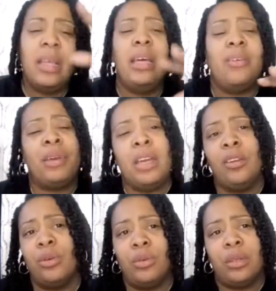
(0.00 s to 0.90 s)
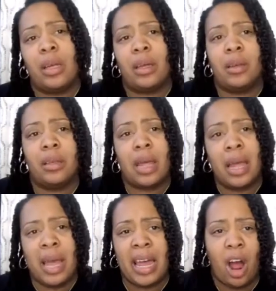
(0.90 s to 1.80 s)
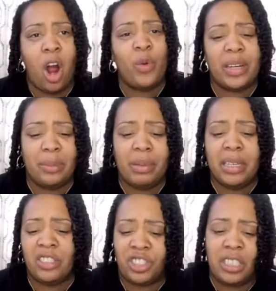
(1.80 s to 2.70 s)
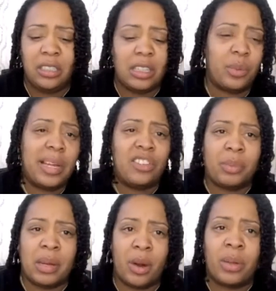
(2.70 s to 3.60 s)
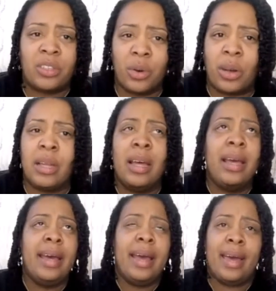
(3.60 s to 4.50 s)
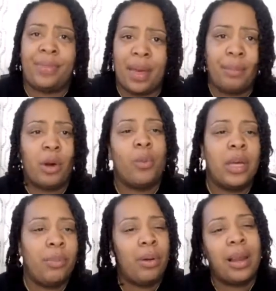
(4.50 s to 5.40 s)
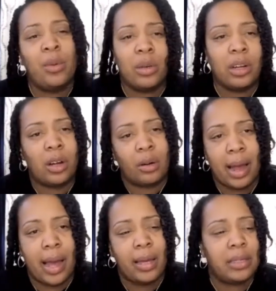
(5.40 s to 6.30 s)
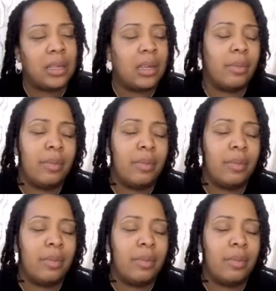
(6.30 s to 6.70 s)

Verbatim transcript: if he knew that they had already been cheating, that the relationship had already started at that moment, he probably would have cried instead of